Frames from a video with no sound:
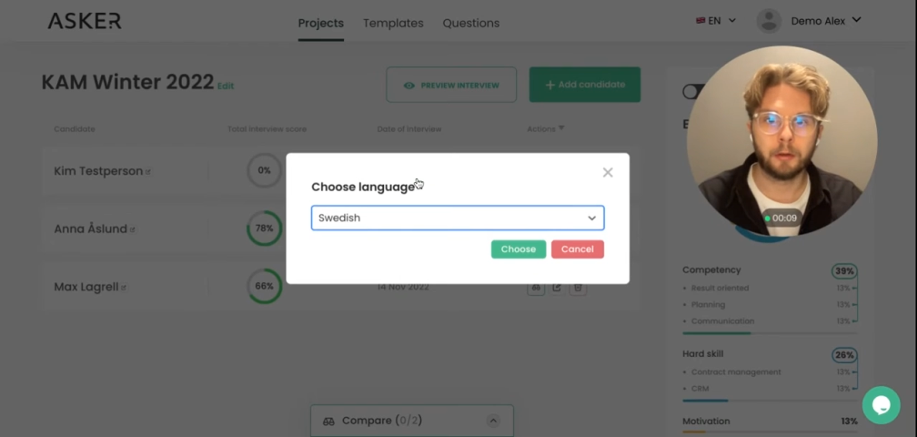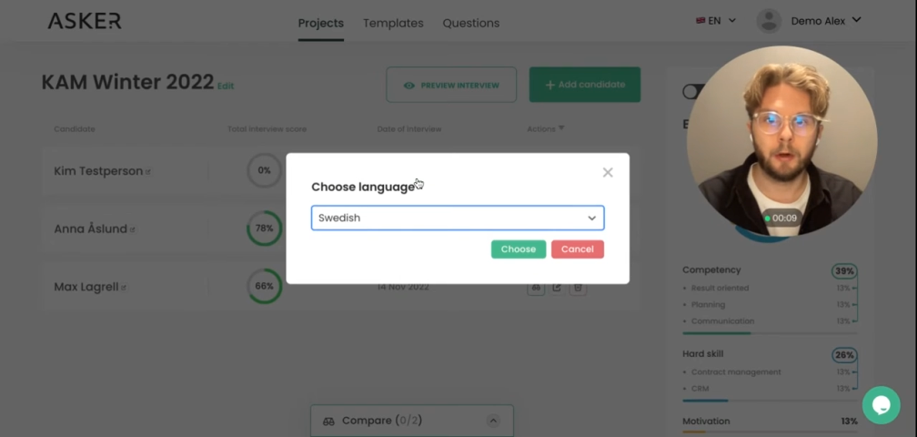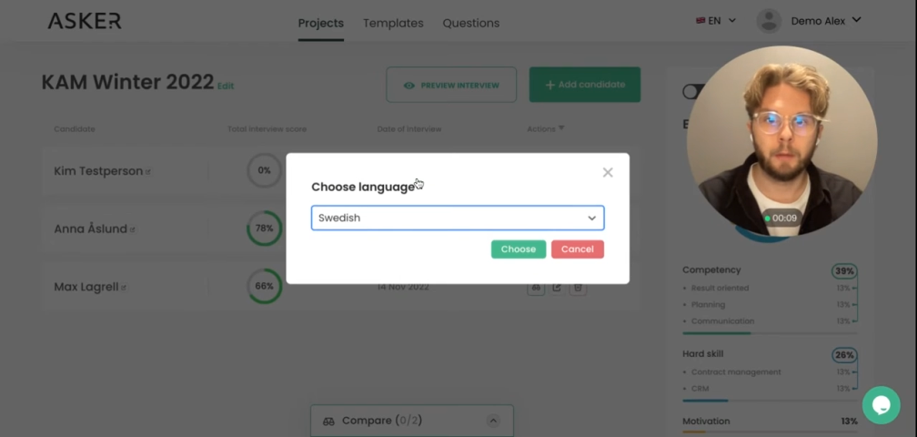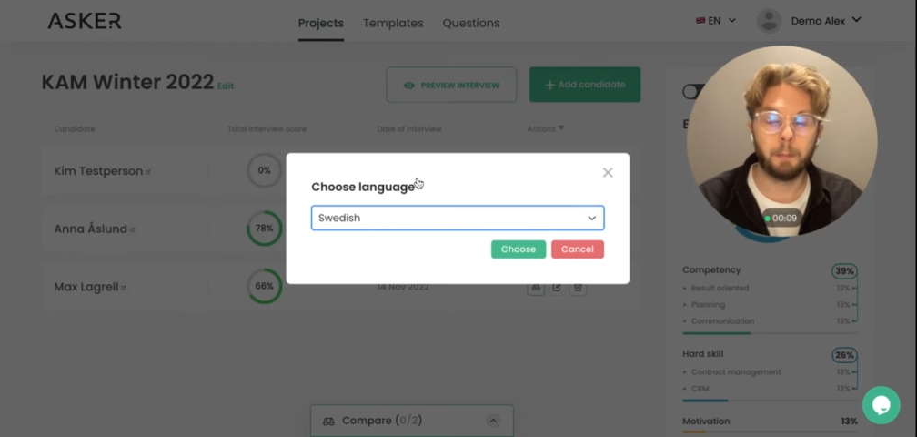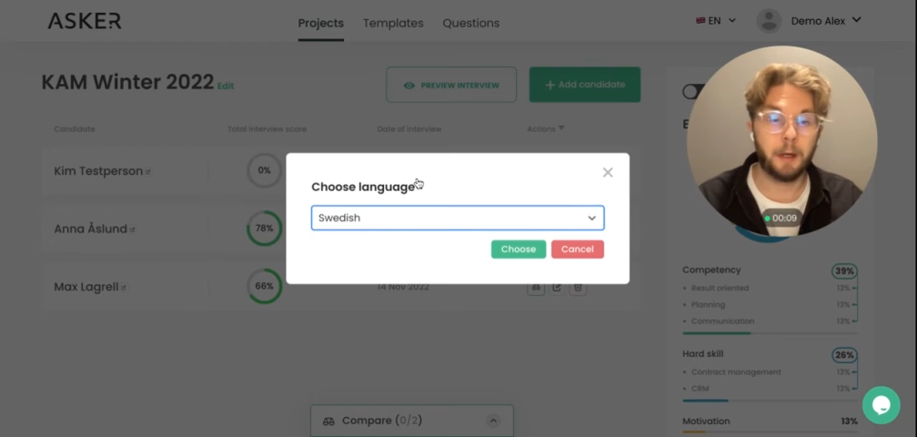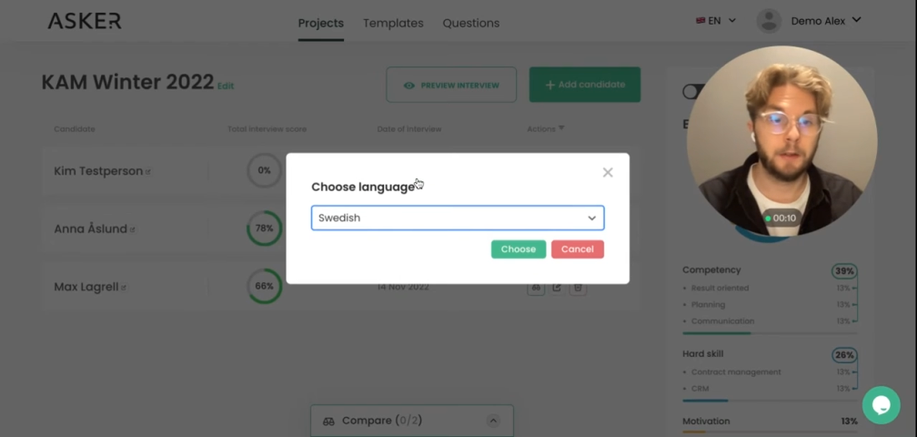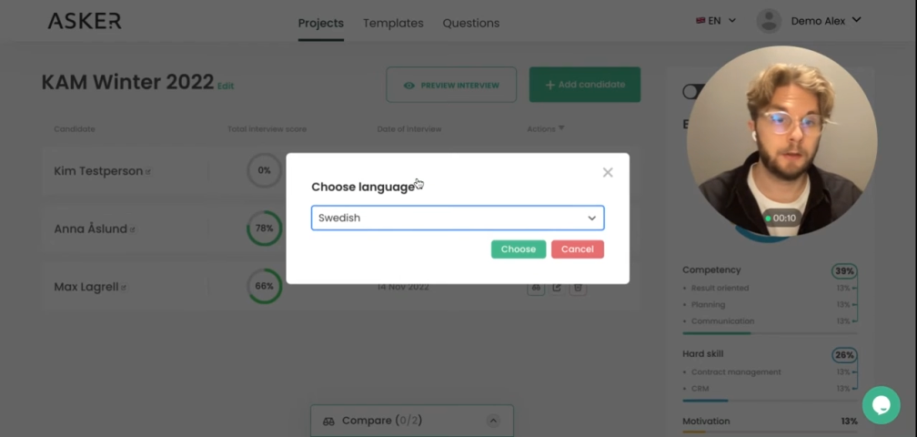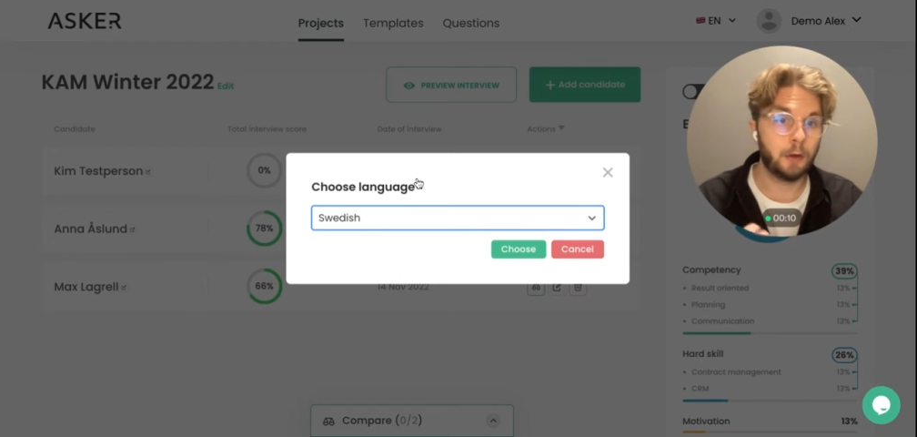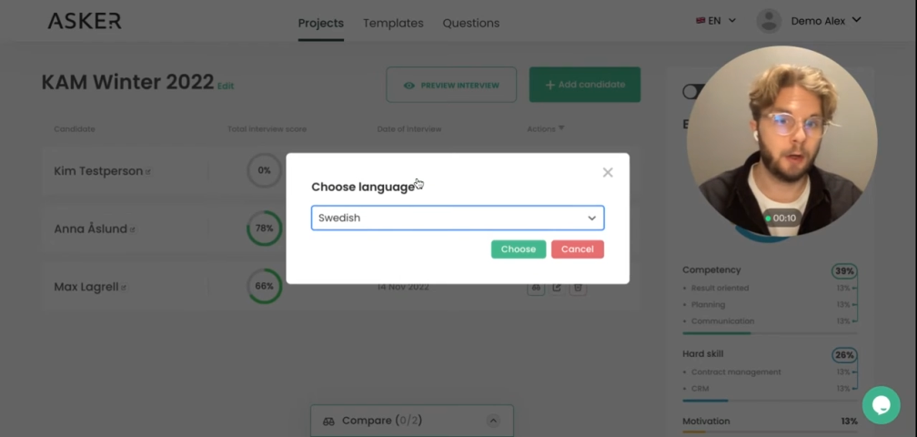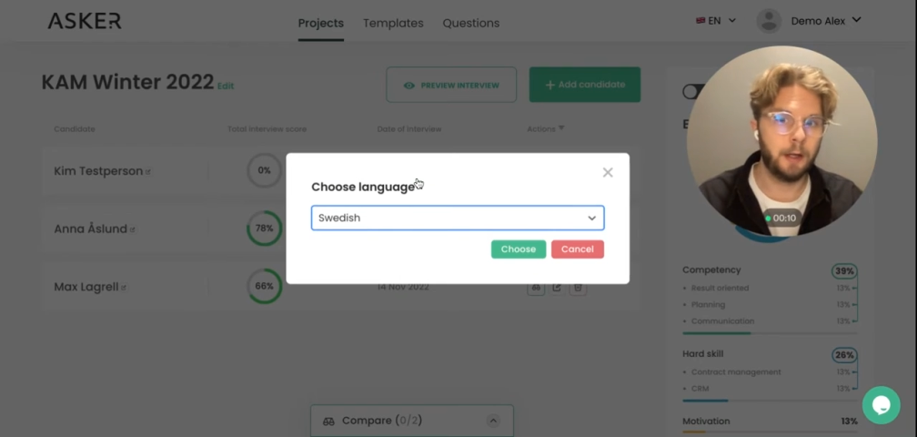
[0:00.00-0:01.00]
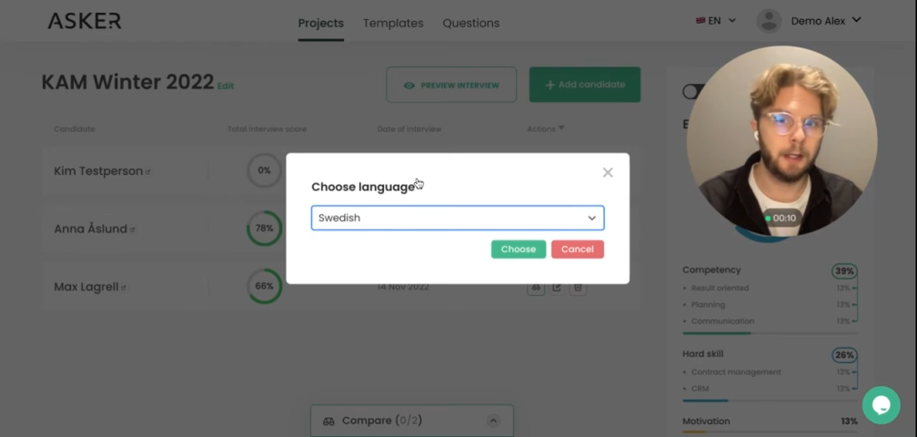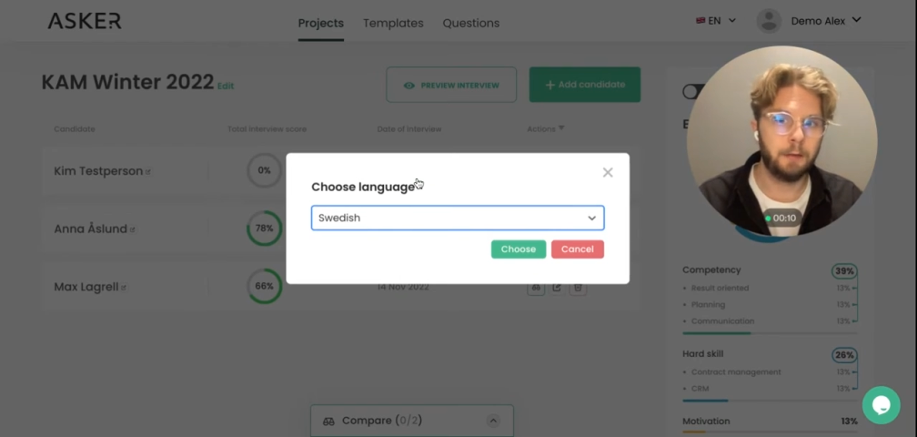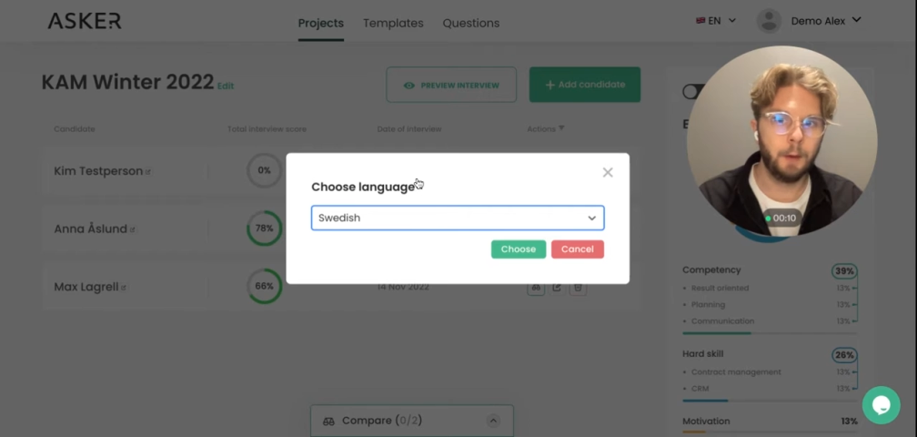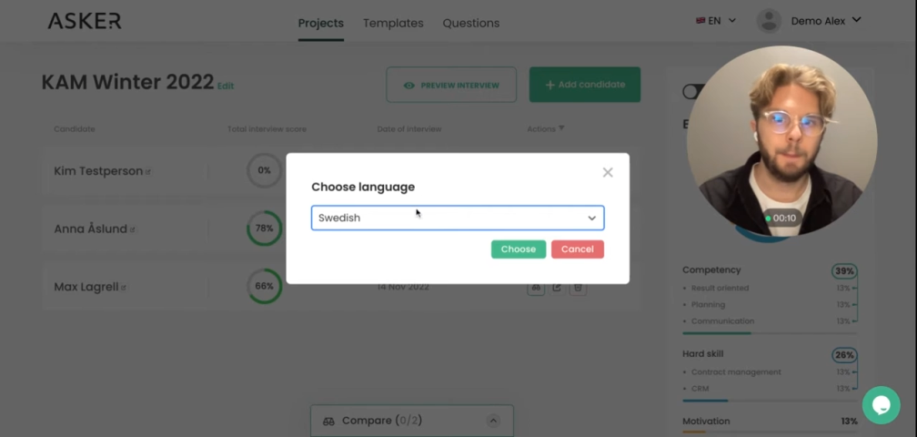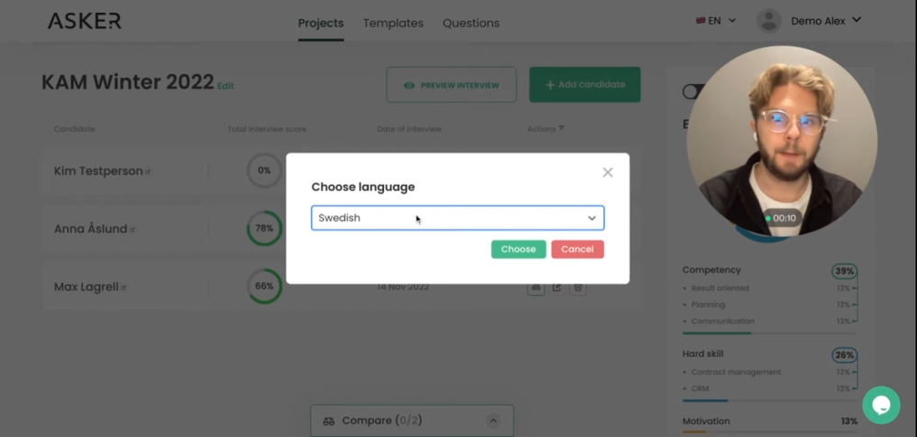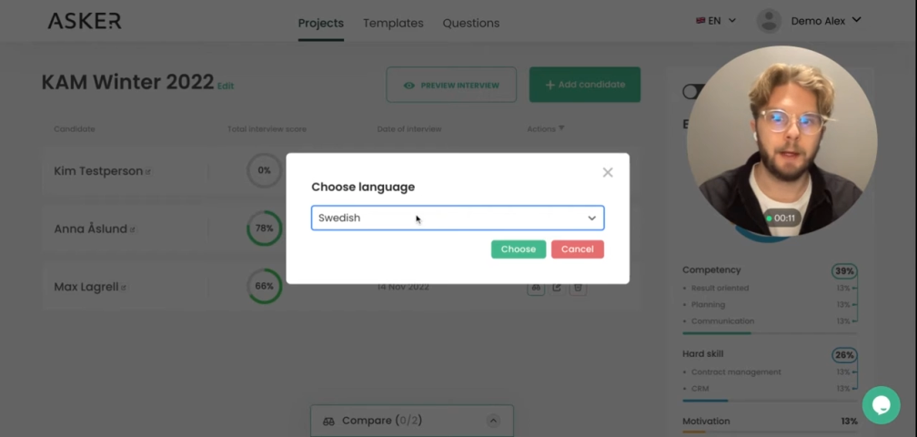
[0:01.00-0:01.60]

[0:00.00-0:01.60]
you start by starting the interview